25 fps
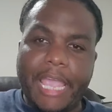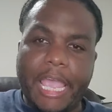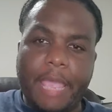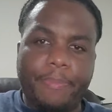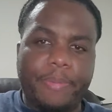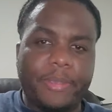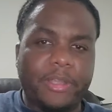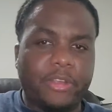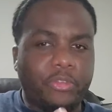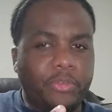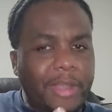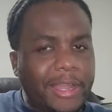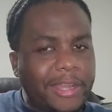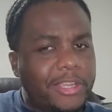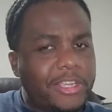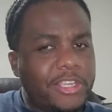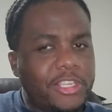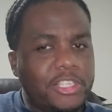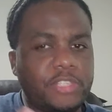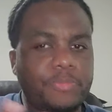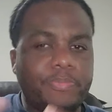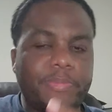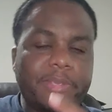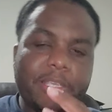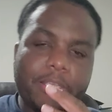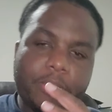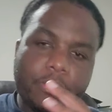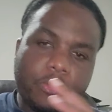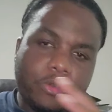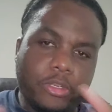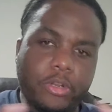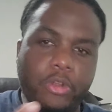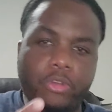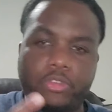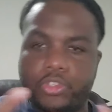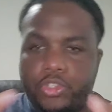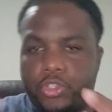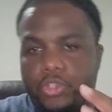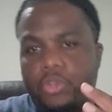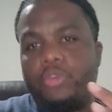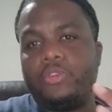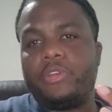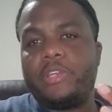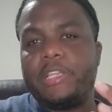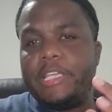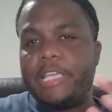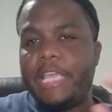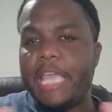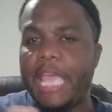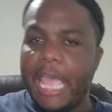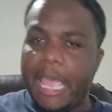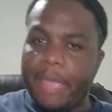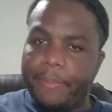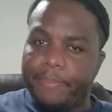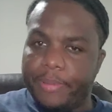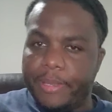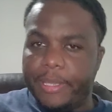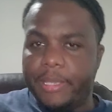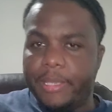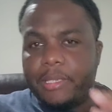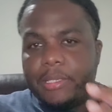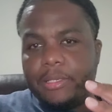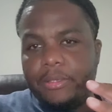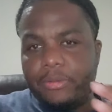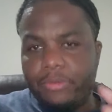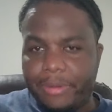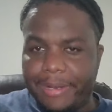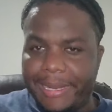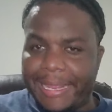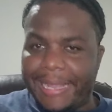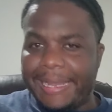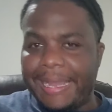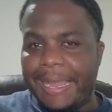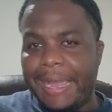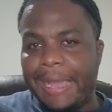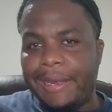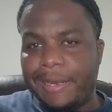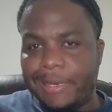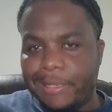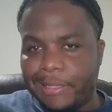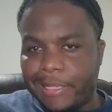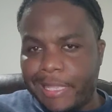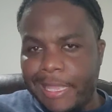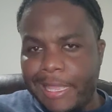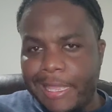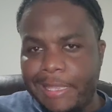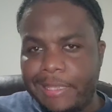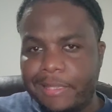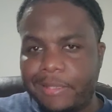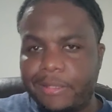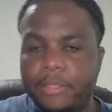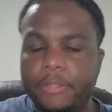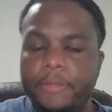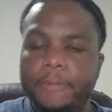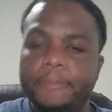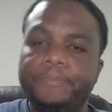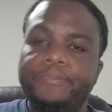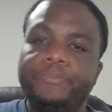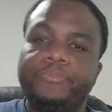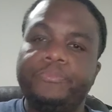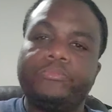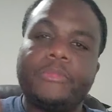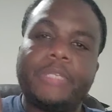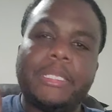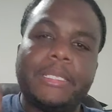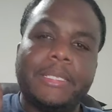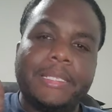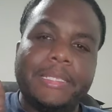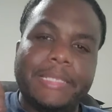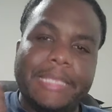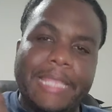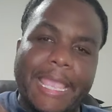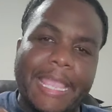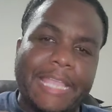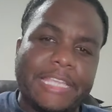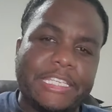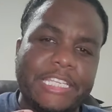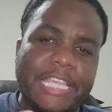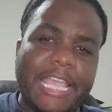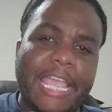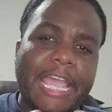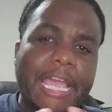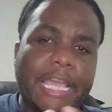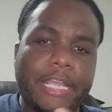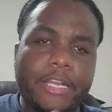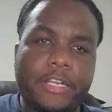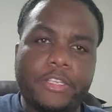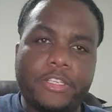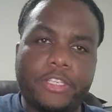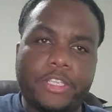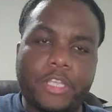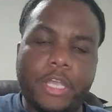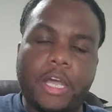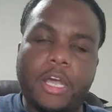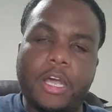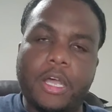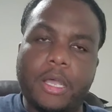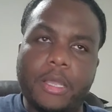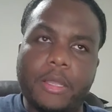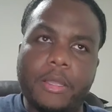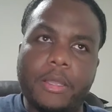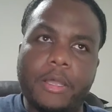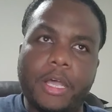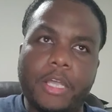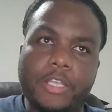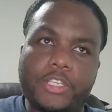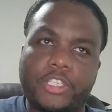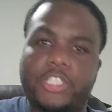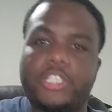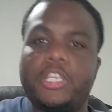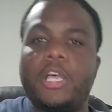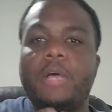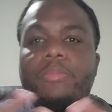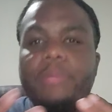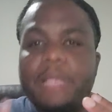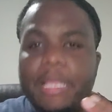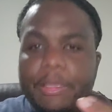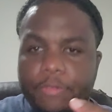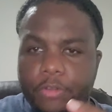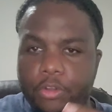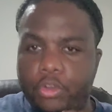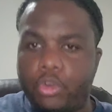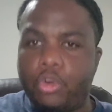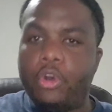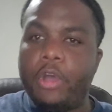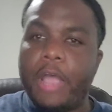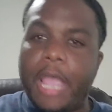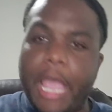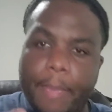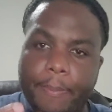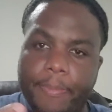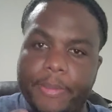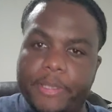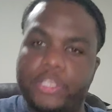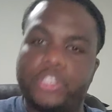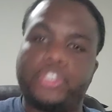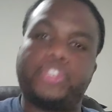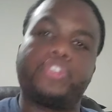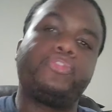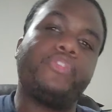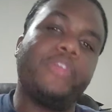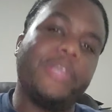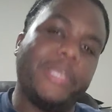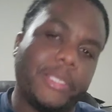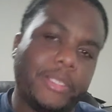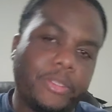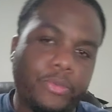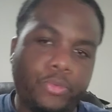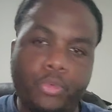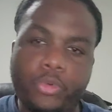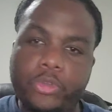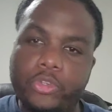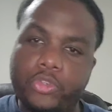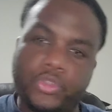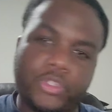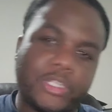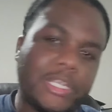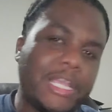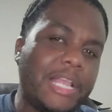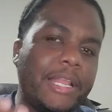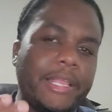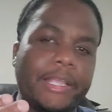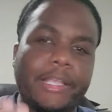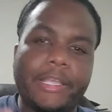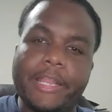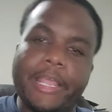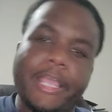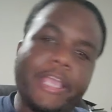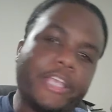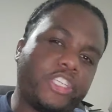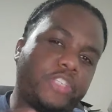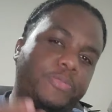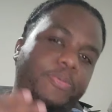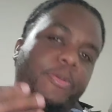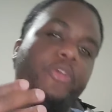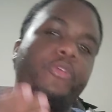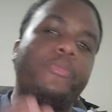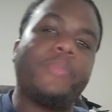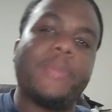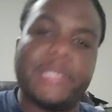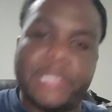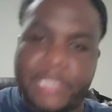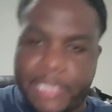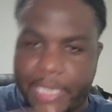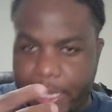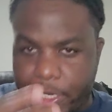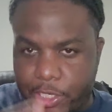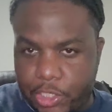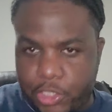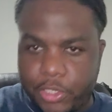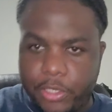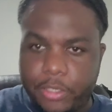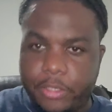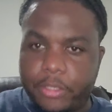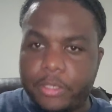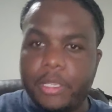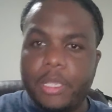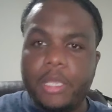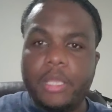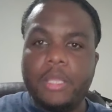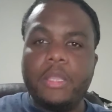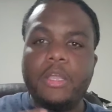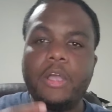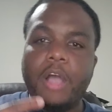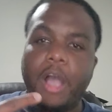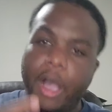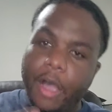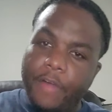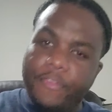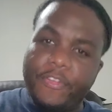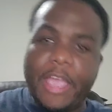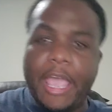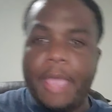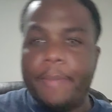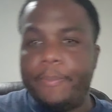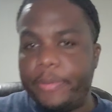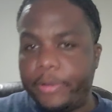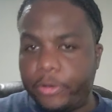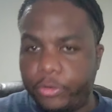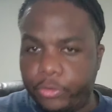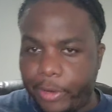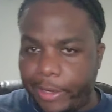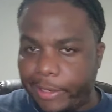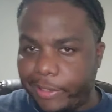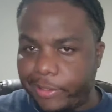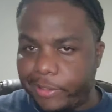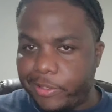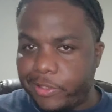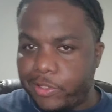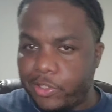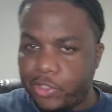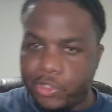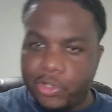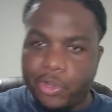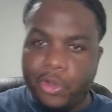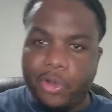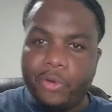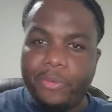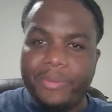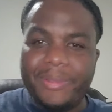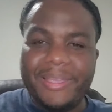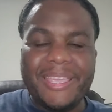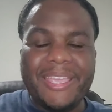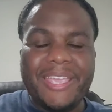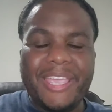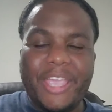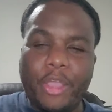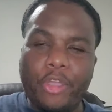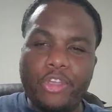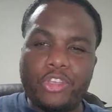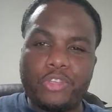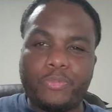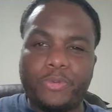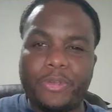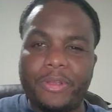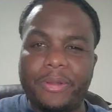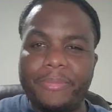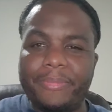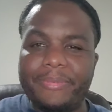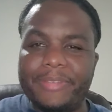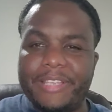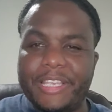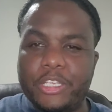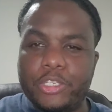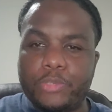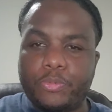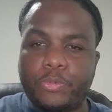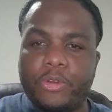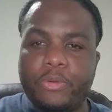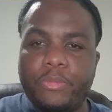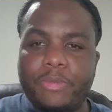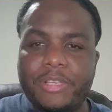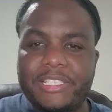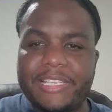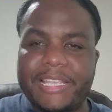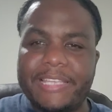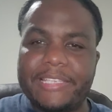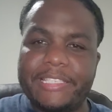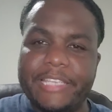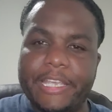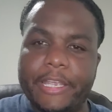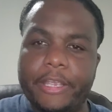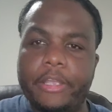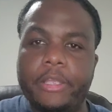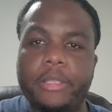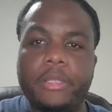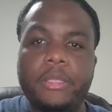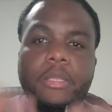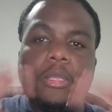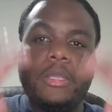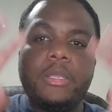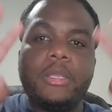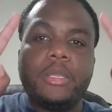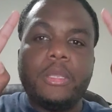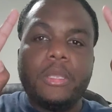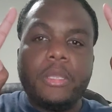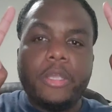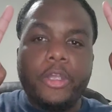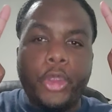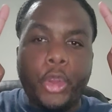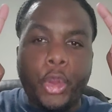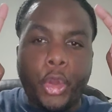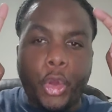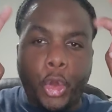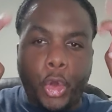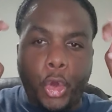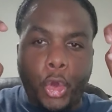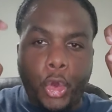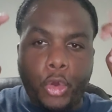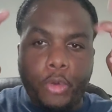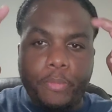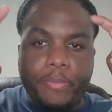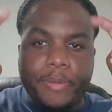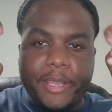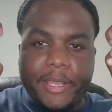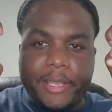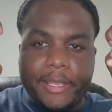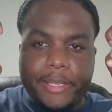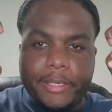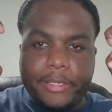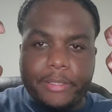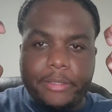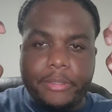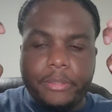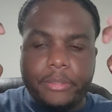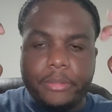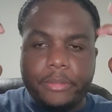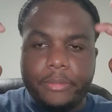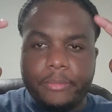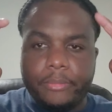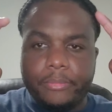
Epic Records being, you know, Sony, Epic, you know, that kind of thing, they actually had a sub-label called Epic Street, which was kind of like an experimentation of Epic Records. So it was it's pretty much like their urban